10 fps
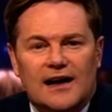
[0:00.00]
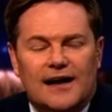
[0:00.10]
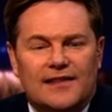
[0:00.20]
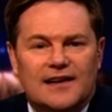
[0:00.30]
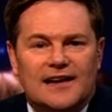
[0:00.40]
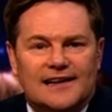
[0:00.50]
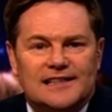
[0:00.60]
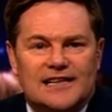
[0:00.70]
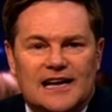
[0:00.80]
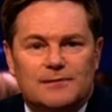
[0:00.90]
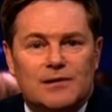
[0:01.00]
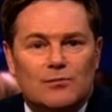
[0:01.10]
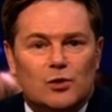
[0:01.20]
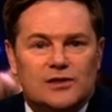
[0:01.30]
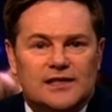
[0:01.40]
had the United States
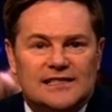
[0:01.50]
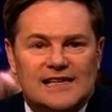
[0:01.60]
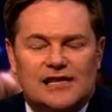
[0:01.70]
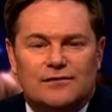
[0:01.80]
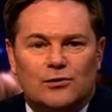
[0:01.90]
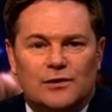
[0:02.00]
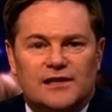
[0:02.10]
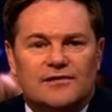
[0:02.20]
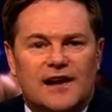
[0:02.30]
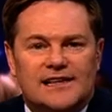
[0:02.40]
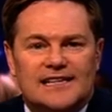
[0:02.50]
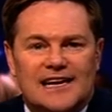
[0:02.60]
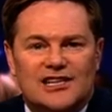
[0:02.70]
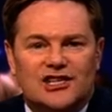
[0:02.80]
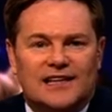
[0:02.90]
been more successful with its
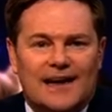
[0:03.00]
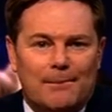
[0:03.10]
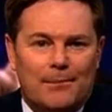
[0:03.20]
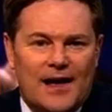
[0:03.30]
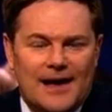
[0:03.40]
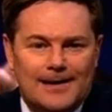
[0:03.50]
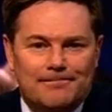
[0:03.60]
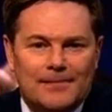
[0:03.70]
vaccination campaign.